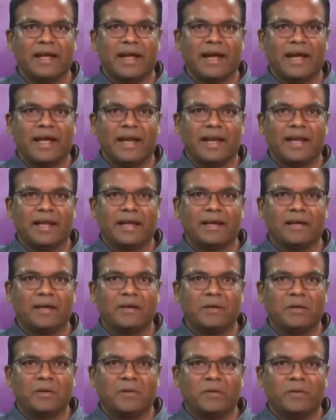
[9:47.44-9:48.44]
and
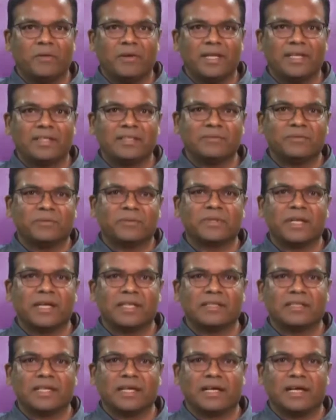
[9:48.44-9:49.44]
low energy
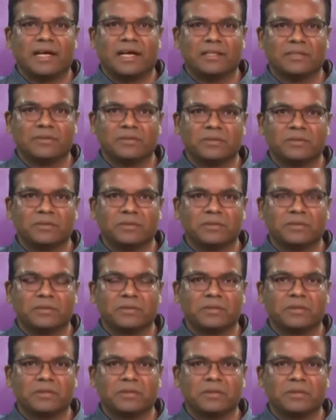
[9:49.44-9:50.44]
photons are also
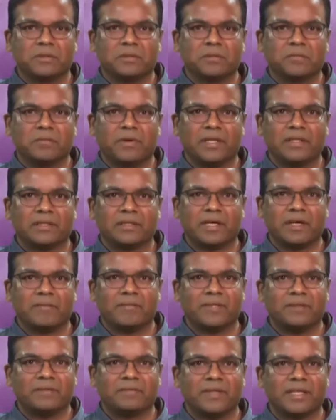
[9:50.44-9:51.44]
quite
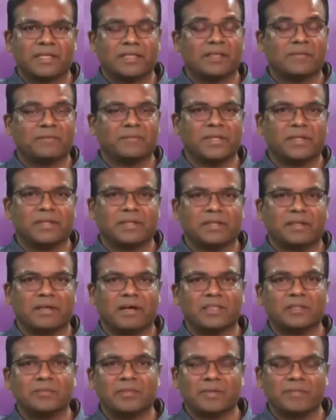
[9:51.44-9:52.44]
common. For example,
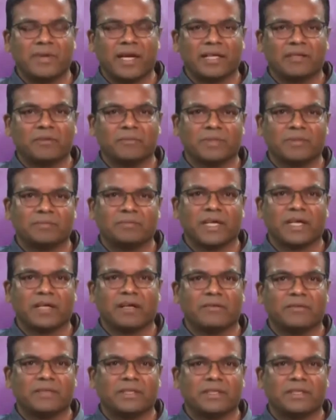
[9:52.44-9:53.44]
cosmic microwave
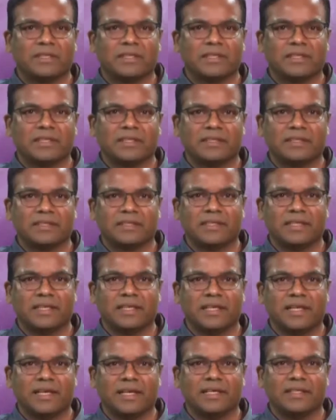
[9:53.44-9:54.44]
background
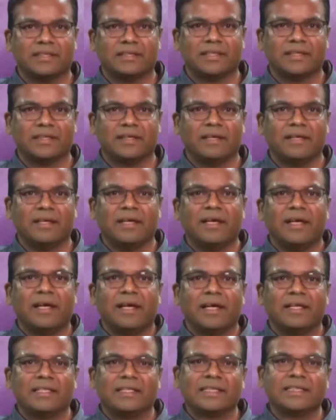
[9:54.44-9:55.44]
radiation.
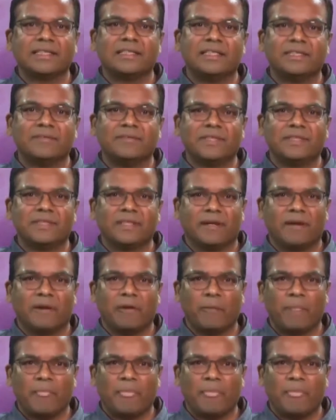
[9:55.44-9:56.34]
In such a situation,